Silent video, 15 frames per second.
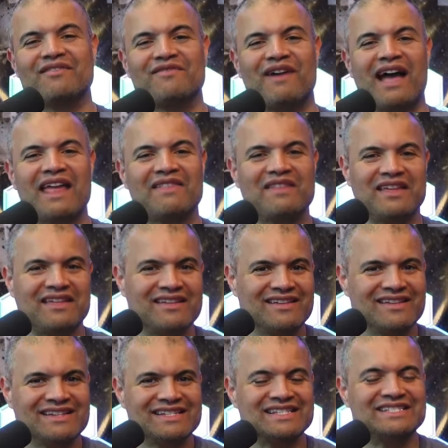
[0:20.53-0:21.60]
Finally,
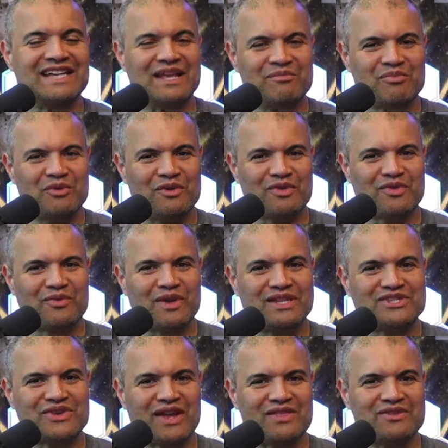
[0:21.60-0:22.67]
Deadpool 3
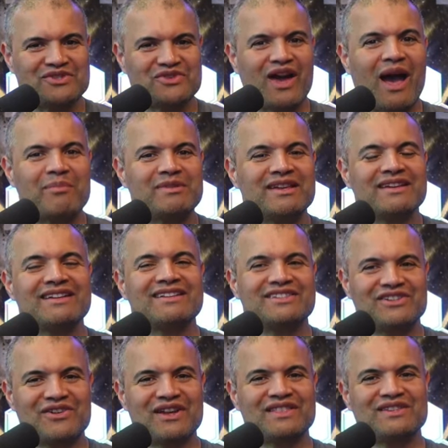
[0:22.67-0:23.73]
trailer dropped
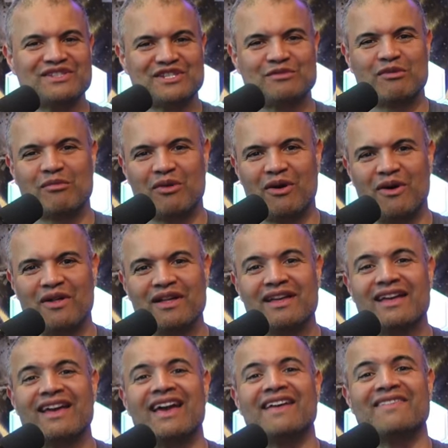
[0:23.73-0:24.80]
during the Super Bowl,
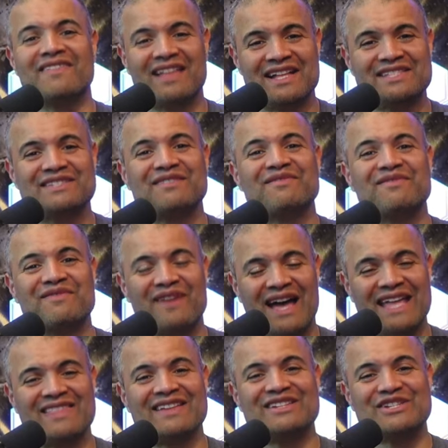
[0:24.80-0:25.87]
and let's
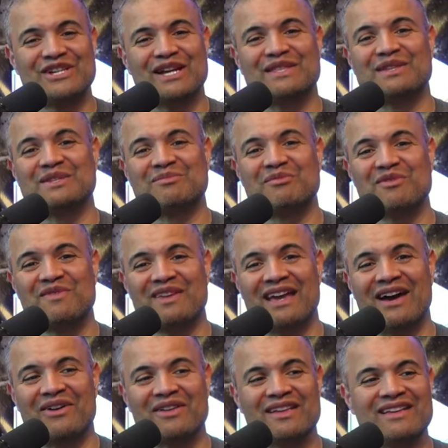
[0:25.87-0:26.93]
finally check this movie
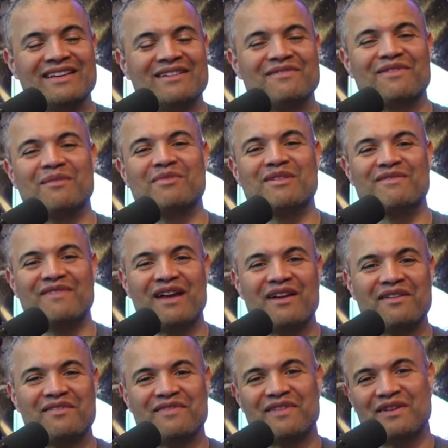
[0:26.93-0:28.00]
out. From the
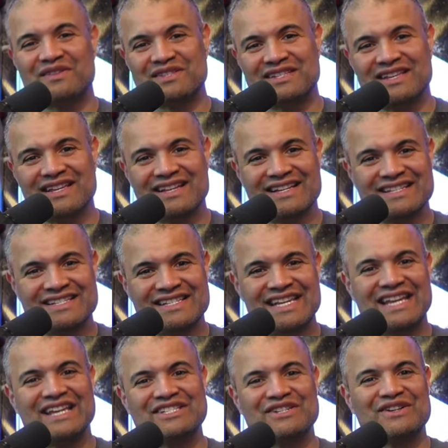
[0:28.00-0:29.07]
very first
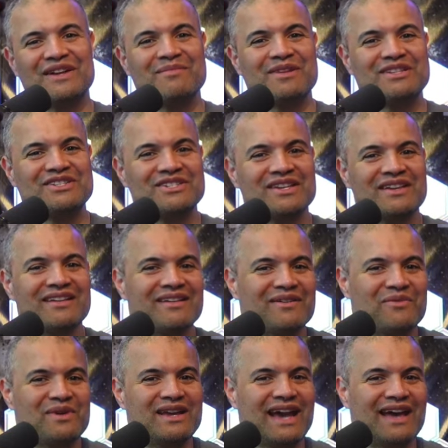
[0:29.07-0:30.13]
teaser image
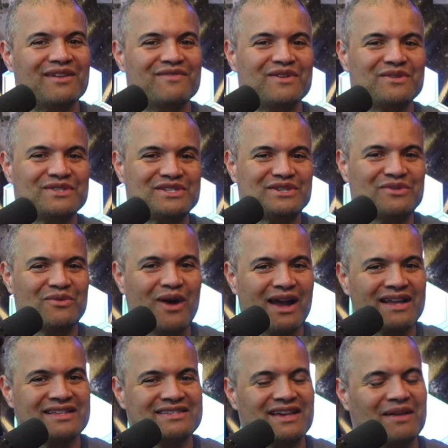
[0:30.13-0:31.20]
we got of those two
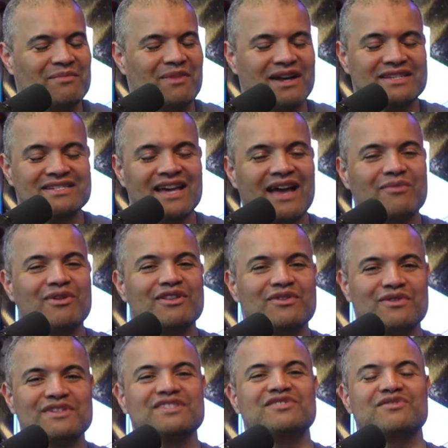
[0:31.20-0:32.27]
walking side by side, we knew
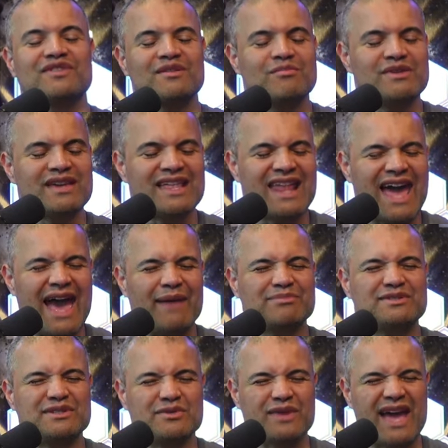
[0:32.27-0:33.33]
this is going to be an
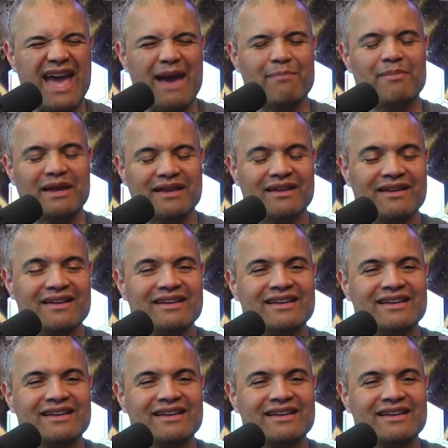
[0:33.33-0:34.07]
absolute epic,